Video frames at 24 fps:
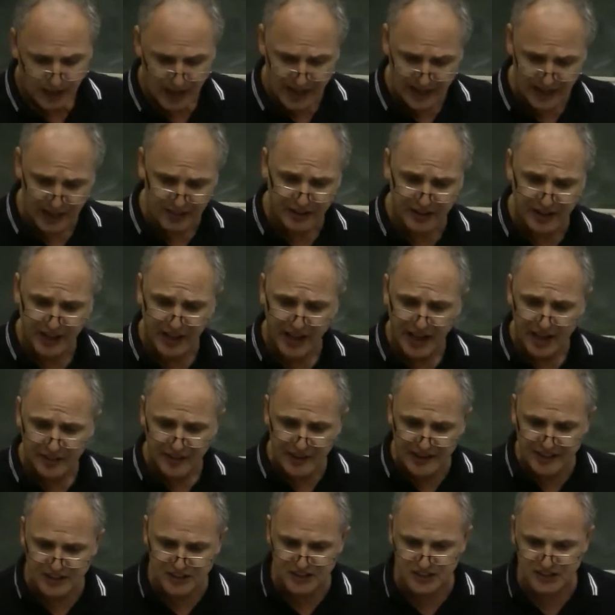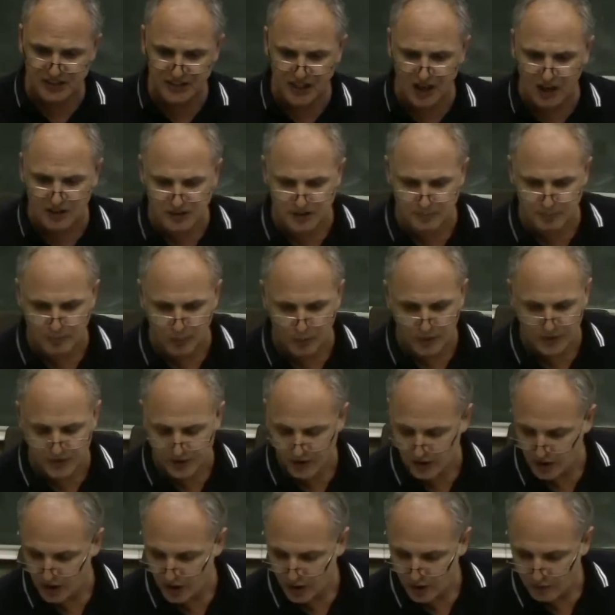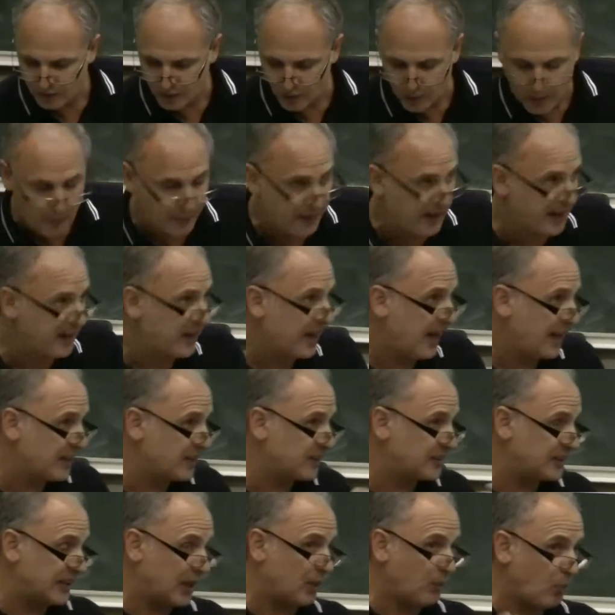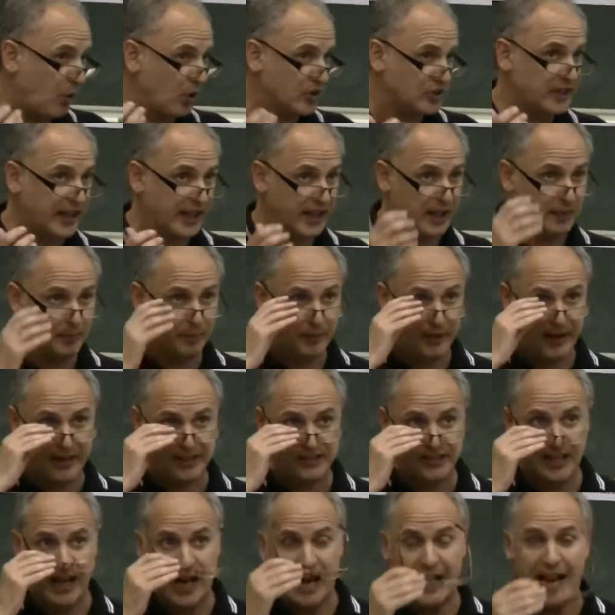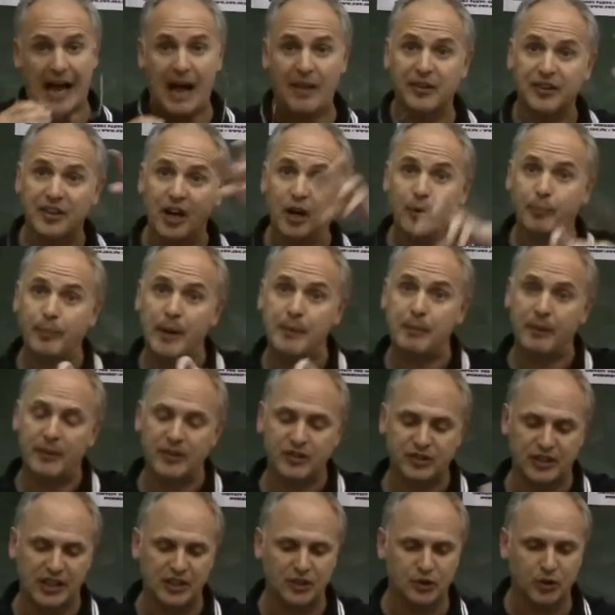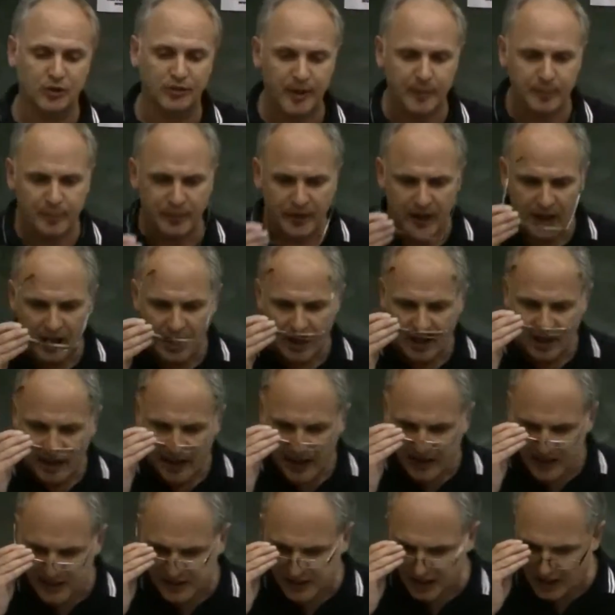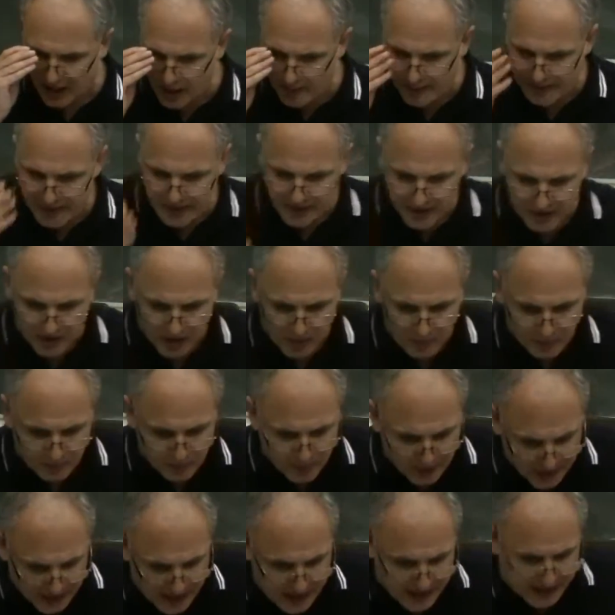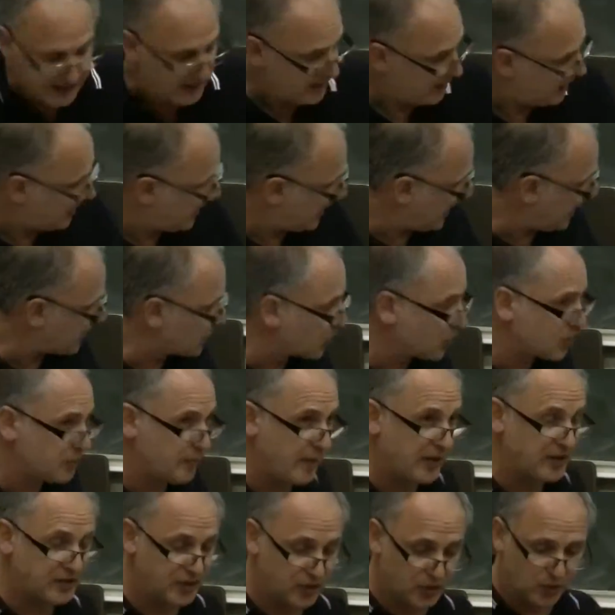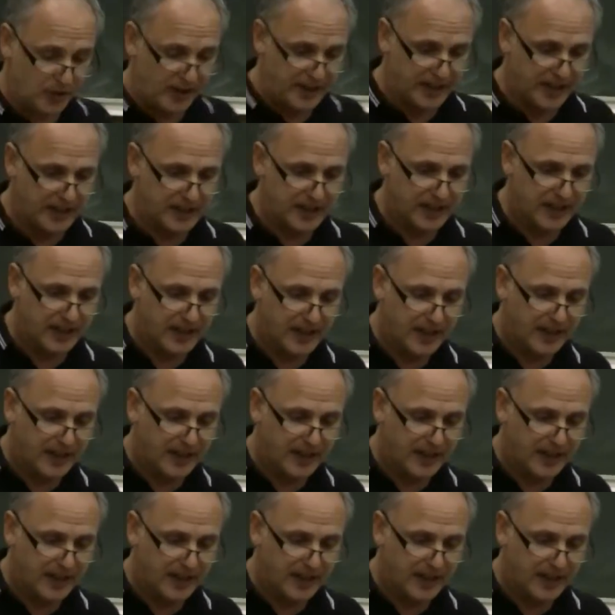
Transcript: And I think that is a starting point for when we understand what's taking place and how the young people are at the centre of it. Is it I mean, Clearly, as was mentioned already,